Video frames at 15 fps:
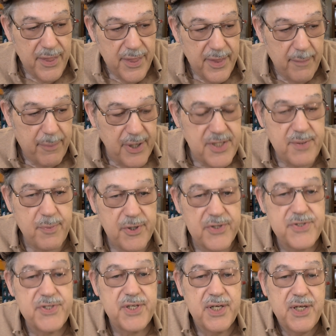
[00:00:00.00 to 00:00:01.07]

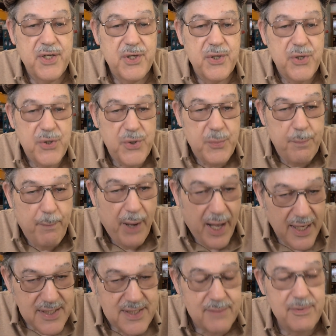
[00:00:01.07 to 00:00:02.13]
Principles
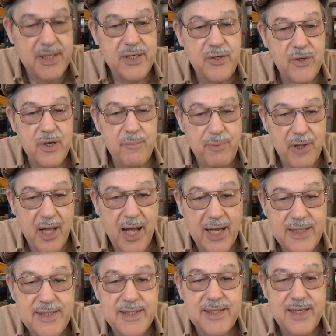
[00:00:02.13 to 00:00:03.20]
possibly could apply
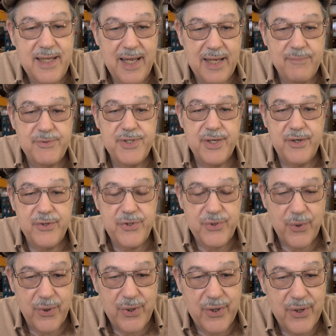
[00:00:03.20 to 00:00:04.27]
to the games that are
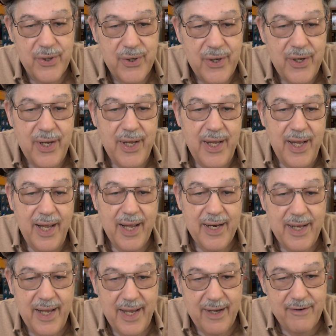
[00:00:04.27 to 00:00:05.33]
shorter and
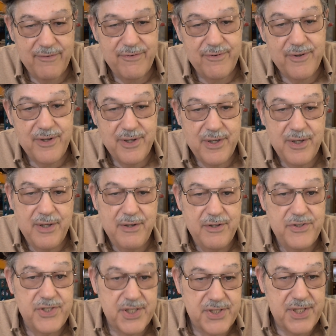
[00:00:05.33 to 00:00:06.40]
have
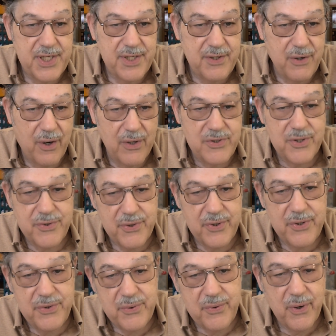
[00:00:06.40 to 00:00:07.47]
16 cards or
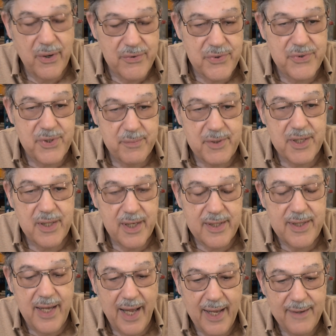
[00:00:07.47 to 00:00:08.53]
32 cards or something like
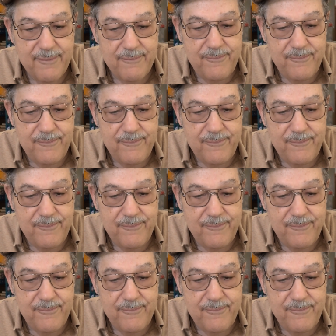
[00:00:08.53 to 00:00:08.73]
that.